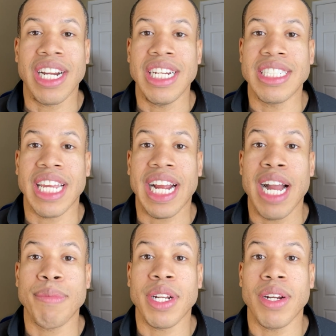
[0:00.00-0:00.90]
He's like,
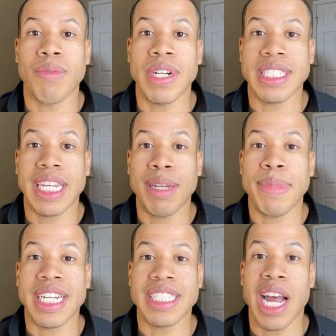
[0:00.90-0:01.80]
"I'm gonna risk it
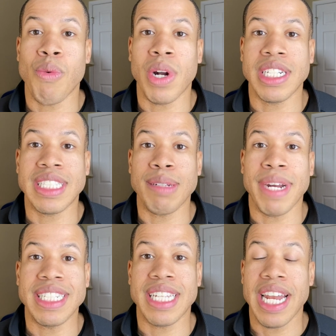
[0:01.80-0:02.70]
because I want to see
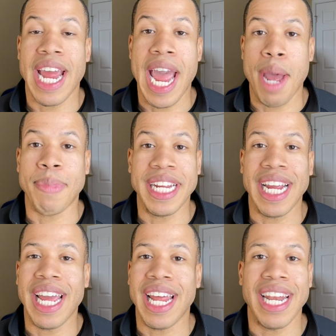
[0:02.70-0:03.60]
my son happy,"
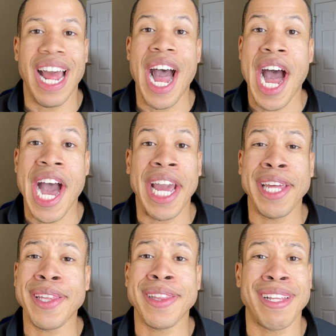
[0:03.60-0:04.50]
and I
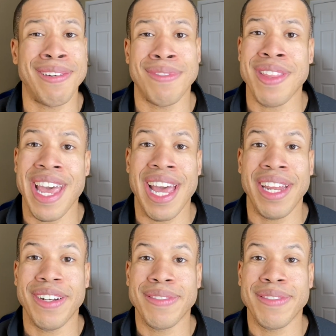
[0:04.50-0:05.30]
loved that.